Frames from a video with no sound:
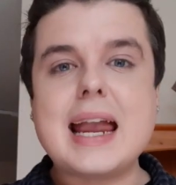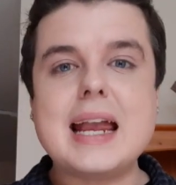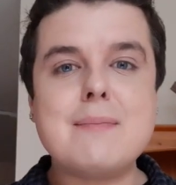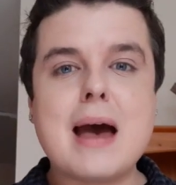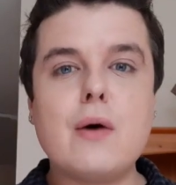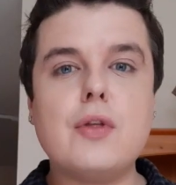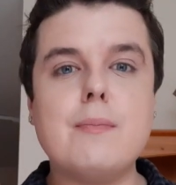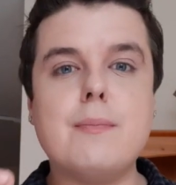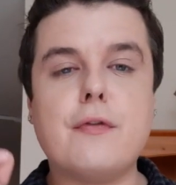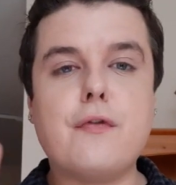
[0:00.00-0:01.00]
email
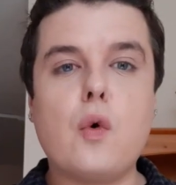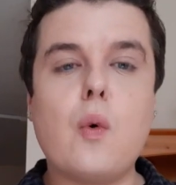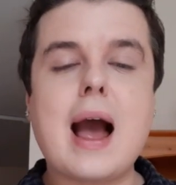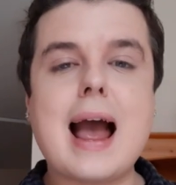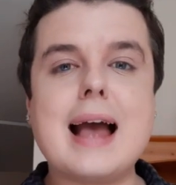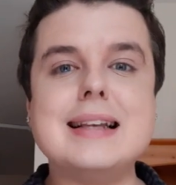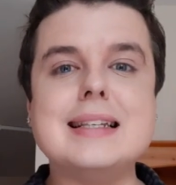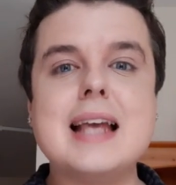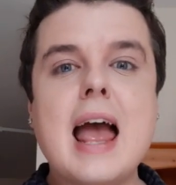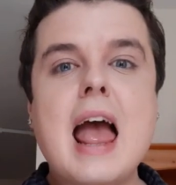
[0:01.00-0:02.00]
them
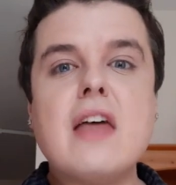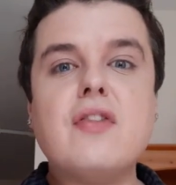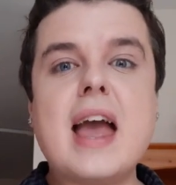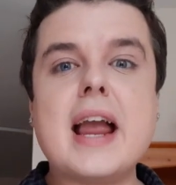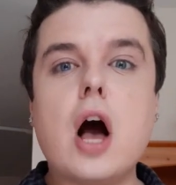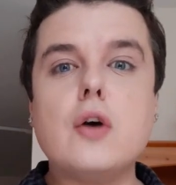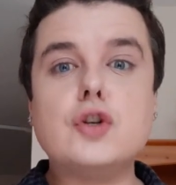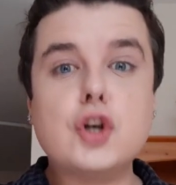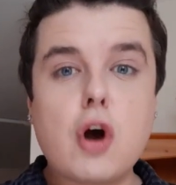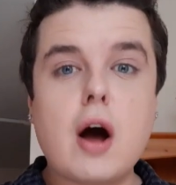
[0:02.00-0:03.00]
beforehand, they
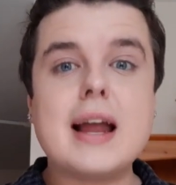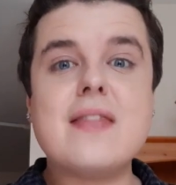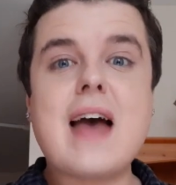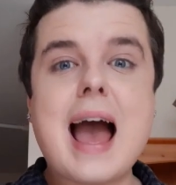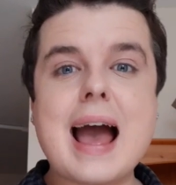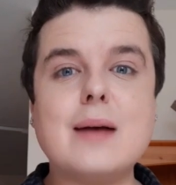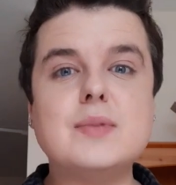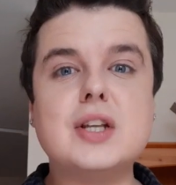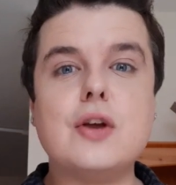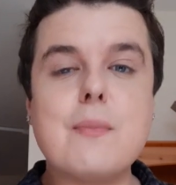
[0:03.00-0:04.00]
try their
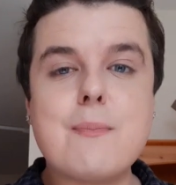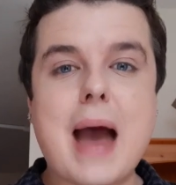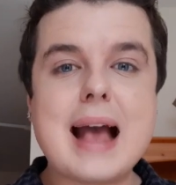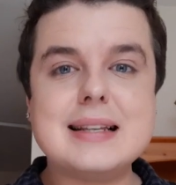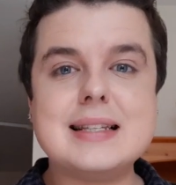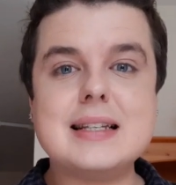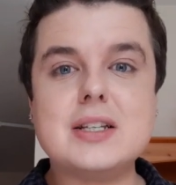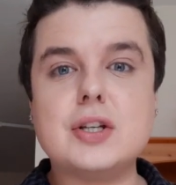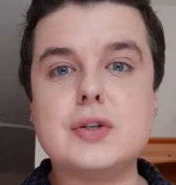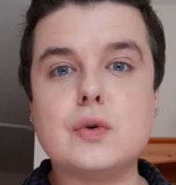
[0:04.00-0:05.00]
absolute
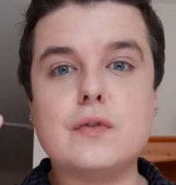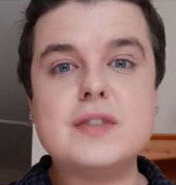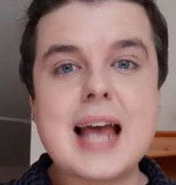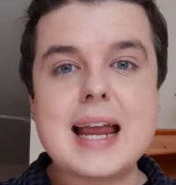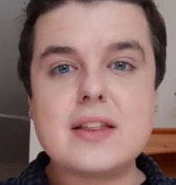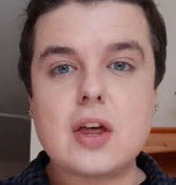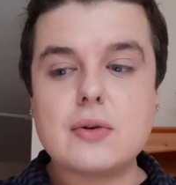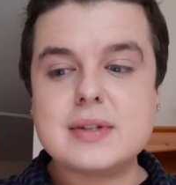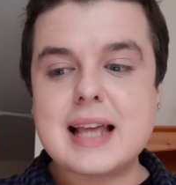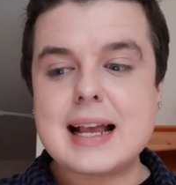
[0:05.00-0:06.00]
best to sort of take
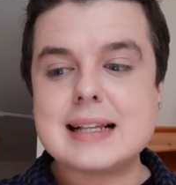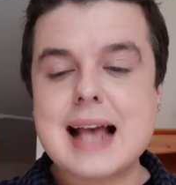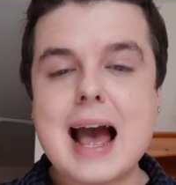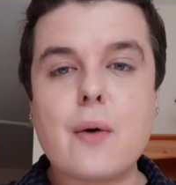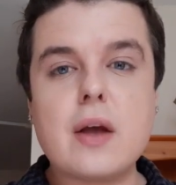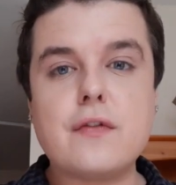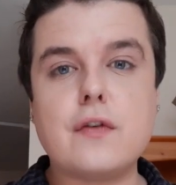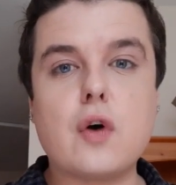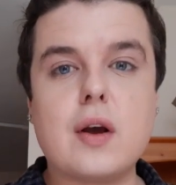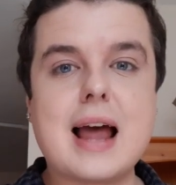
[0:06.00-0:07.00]
those things out if
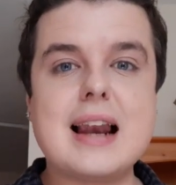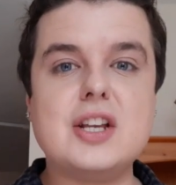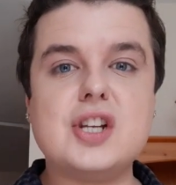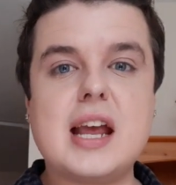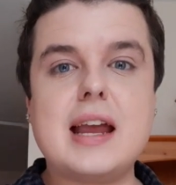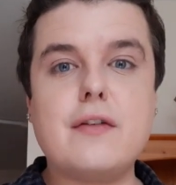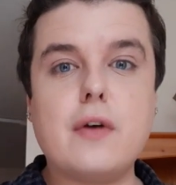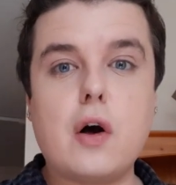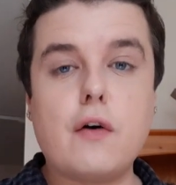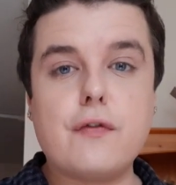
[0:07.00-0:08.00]
you've got an allergy
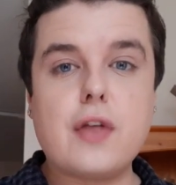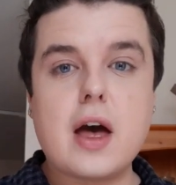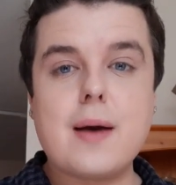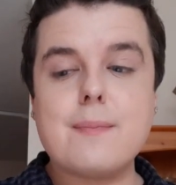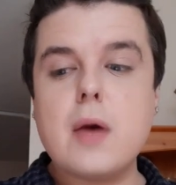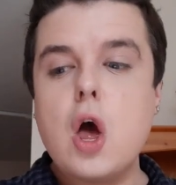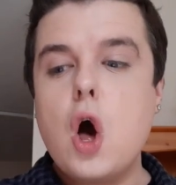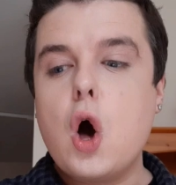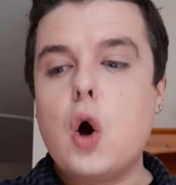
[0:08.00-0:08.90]
of them,